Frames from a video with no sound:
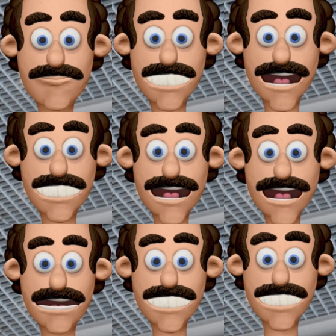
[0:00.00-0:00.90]
This
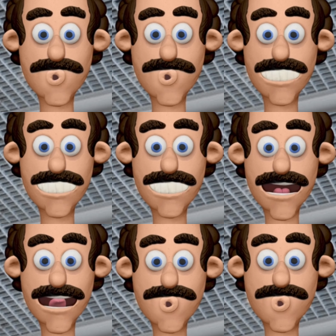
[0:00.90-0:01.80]
can make it more
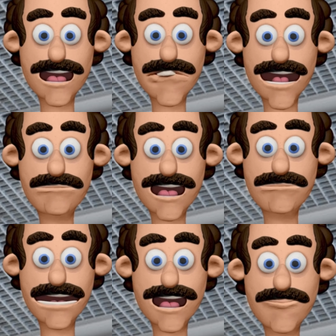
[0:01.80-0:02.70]
difficult to perform
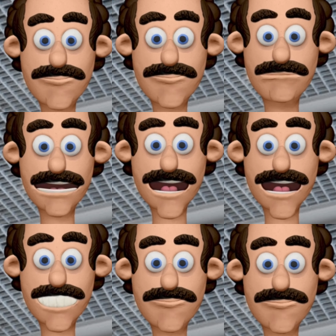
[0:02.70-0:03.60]
repairs,
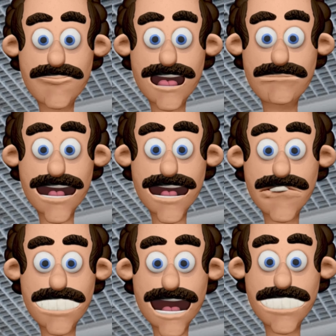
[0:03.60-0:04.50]
maintenance, or
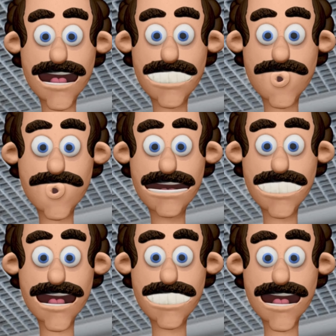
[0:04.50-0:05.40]
modifications to these
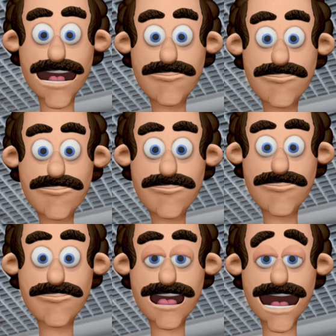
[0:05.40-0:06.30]
systems,
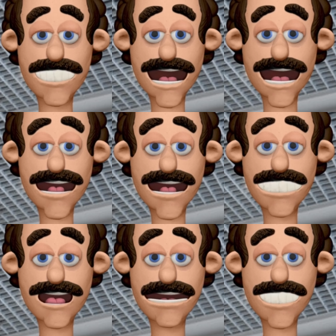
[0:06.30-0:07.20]
potentially
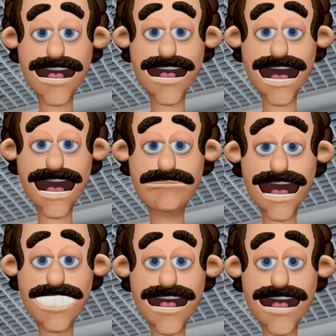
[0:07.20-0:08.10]
increasing the time
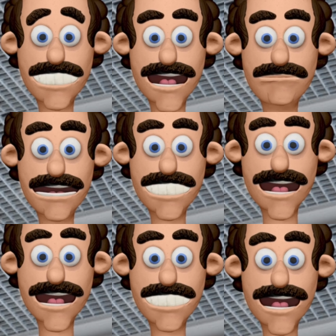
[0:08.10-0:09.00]
and cost of
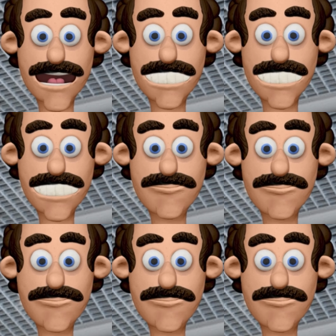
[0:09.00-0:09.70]
maintenance tasks.